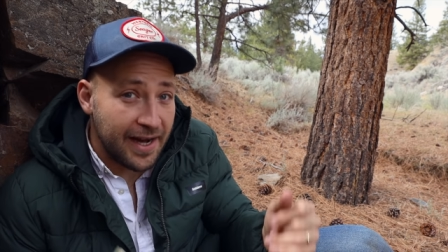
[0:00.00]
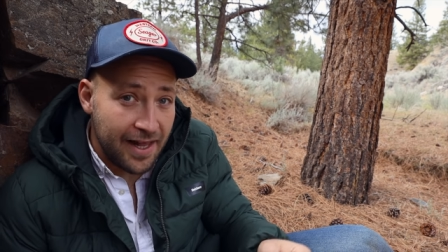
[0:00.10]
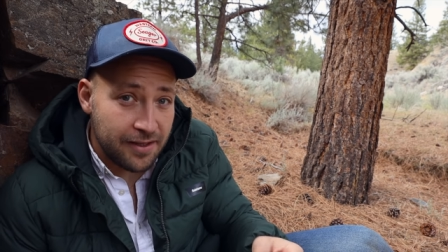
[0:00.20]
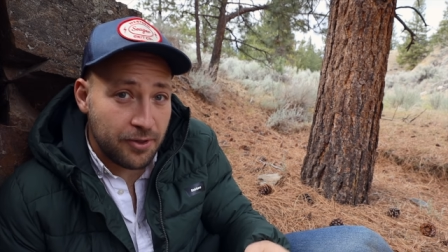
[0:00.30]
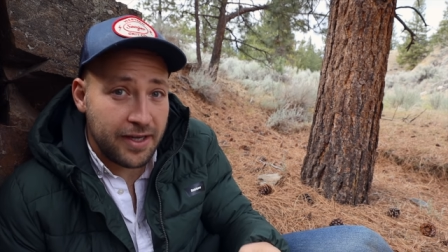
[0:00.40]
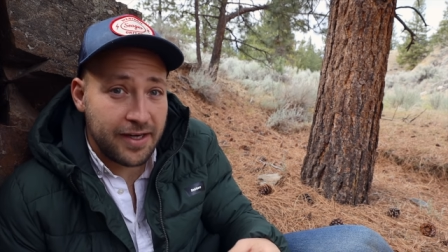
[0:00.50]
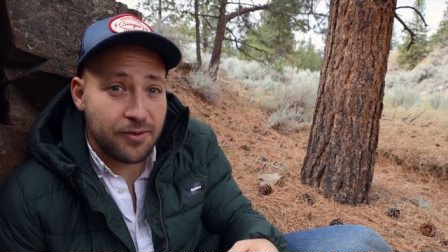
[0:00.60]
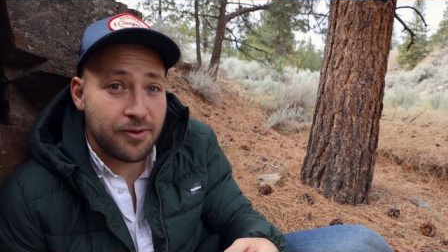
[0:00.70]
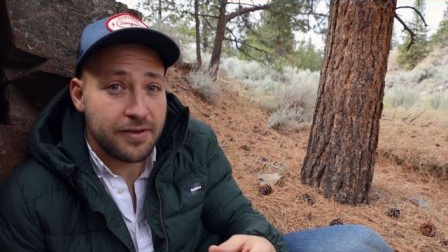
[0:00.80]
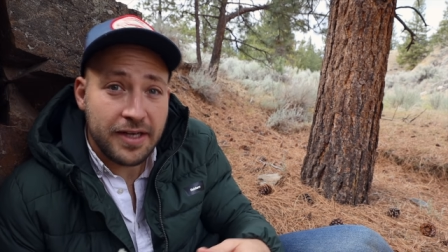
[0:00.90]
calibrated
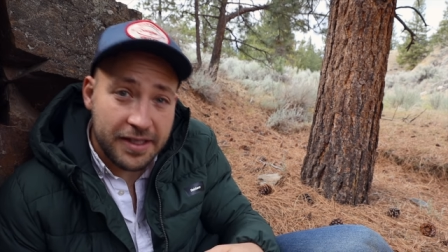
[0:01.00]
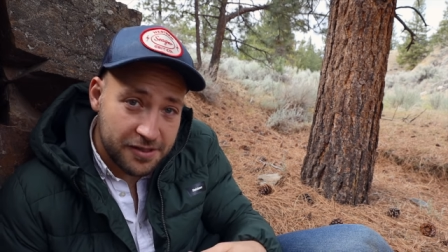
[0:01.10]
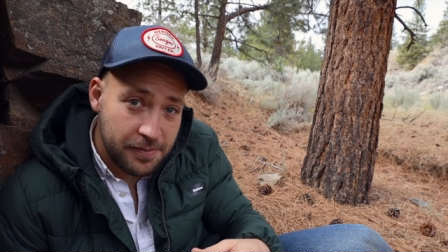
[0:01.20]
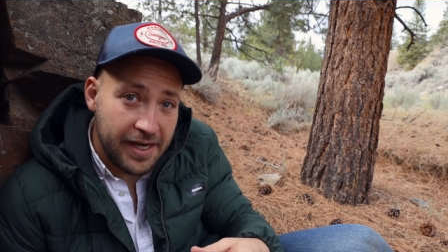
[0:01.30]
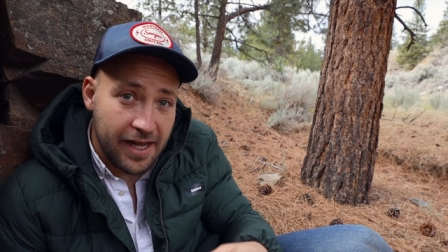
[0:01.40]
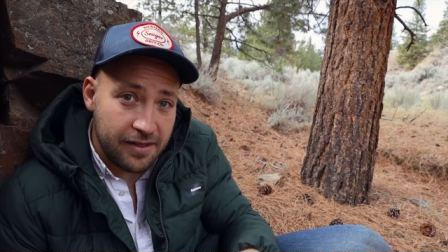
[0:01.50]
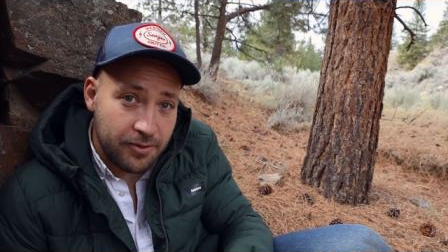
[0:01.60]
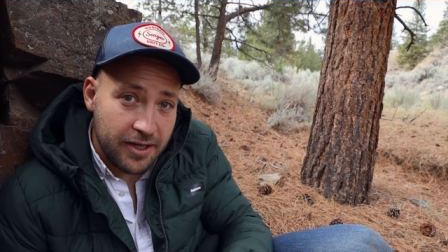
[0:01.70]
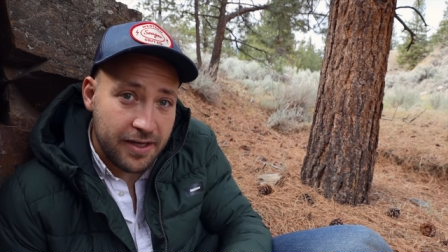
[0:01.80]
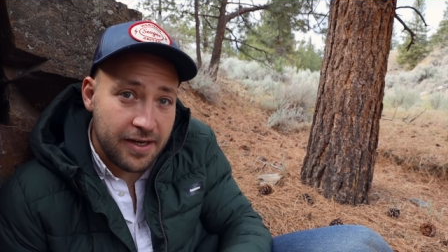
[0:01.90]
or needs to be
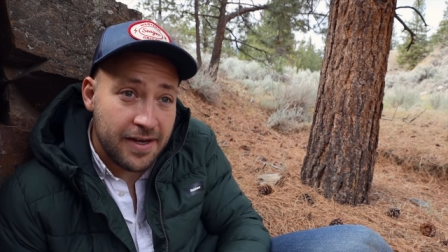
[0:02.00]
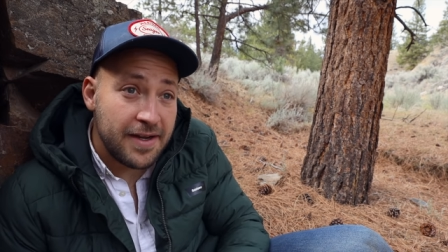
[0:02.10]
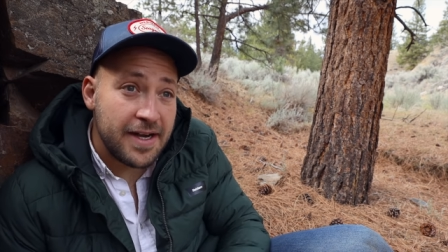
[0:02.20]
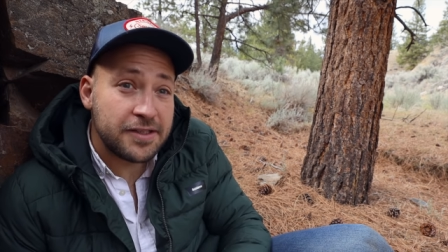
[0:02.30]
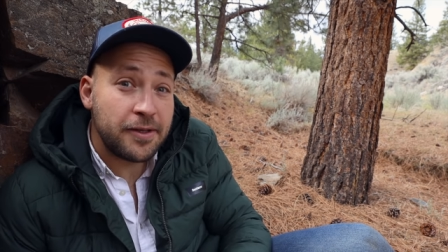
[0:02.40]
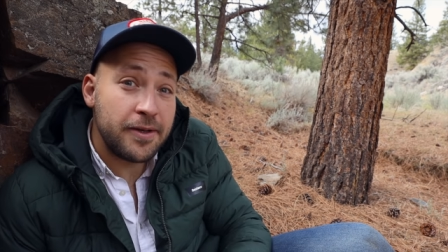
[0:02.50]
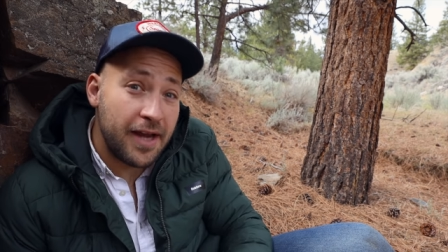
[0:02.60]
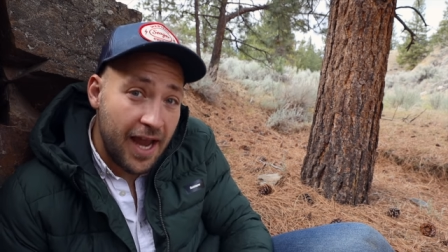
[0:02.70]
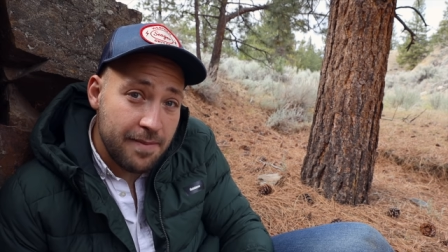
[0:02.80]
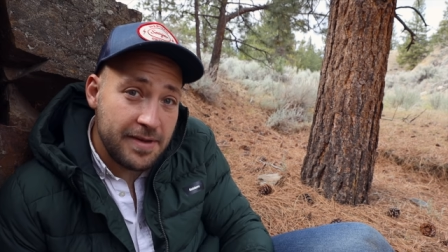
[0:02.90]
calibrated. And so you
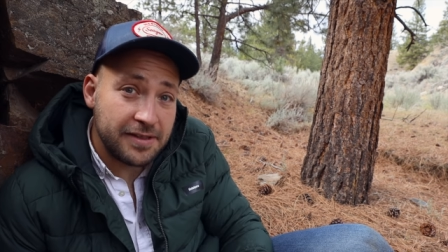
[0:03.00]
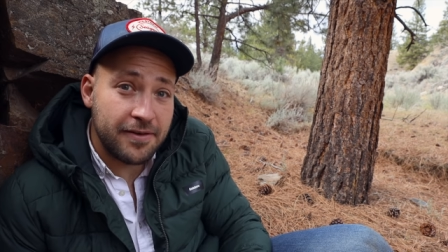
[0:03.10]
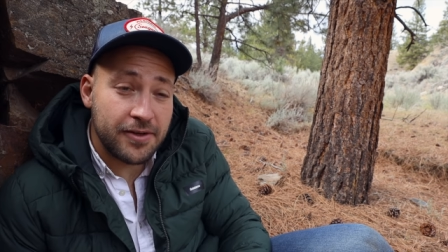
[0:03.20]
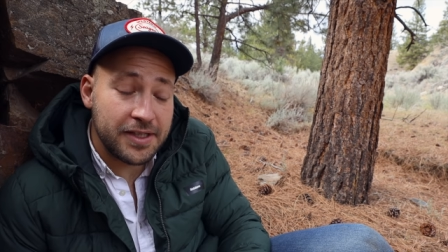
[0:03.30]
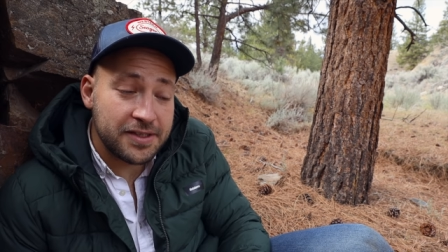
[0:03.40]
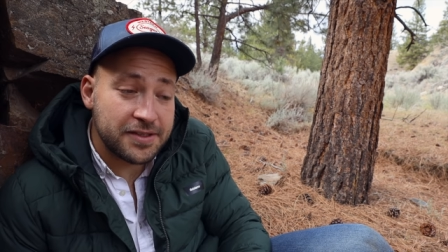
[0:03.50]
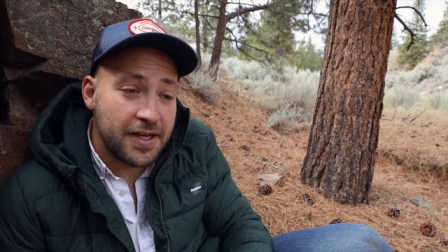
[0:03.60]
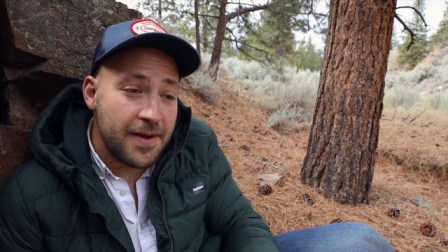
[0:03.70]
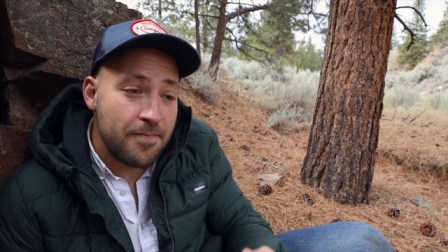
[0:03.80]
can miss focus.